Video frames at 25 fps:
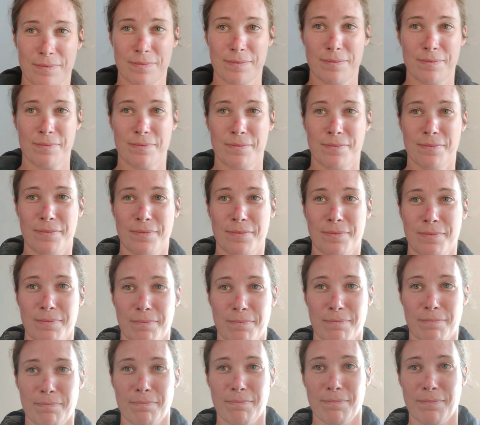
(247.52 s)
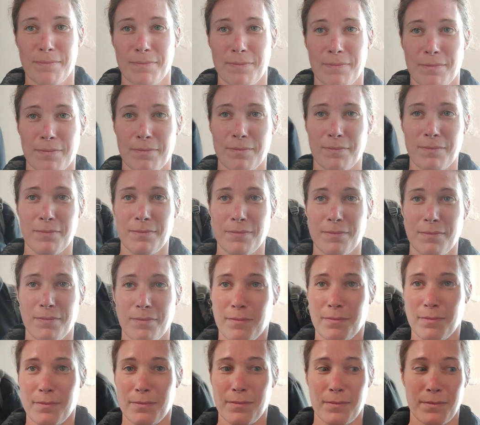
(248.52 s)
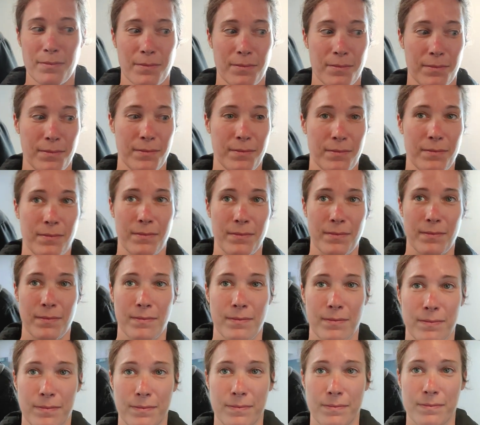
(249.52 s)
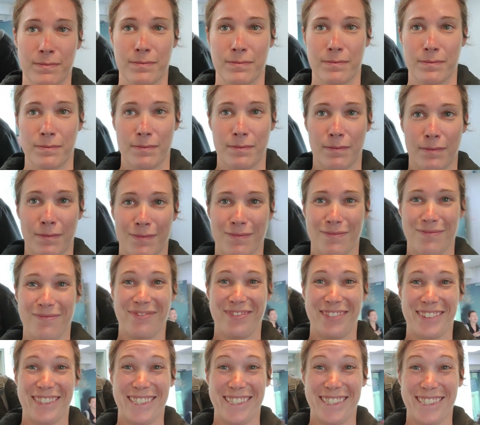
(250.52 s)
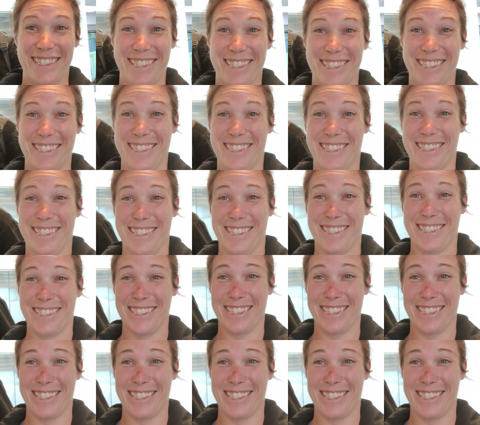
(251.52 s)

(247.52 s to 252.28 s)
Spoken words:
(silent)